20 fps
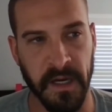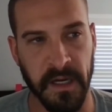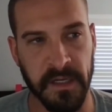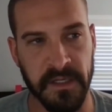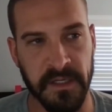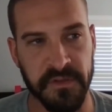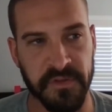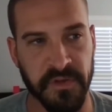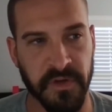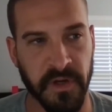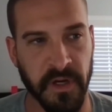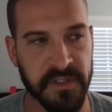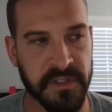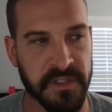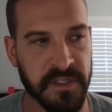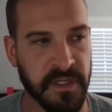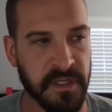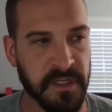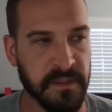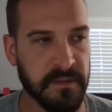
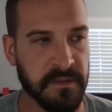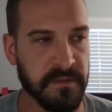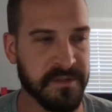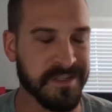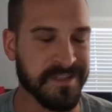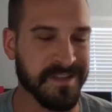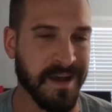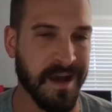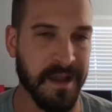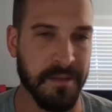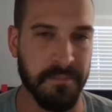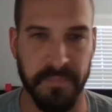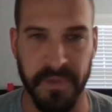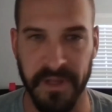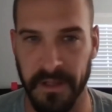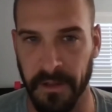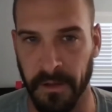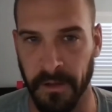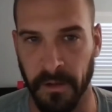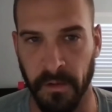construction, design,
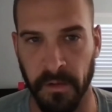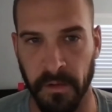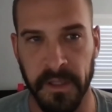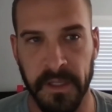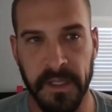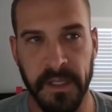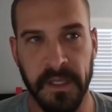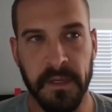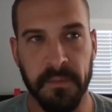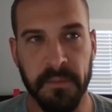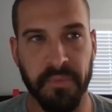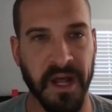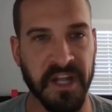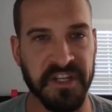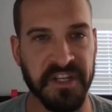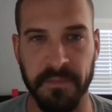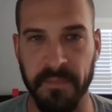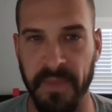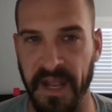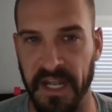build,
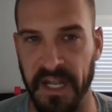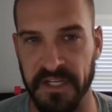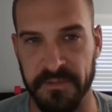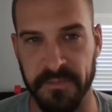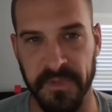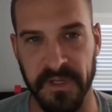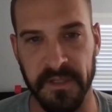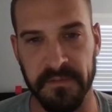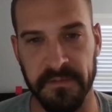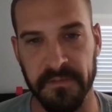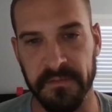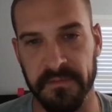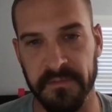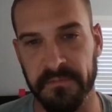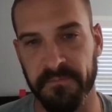project management.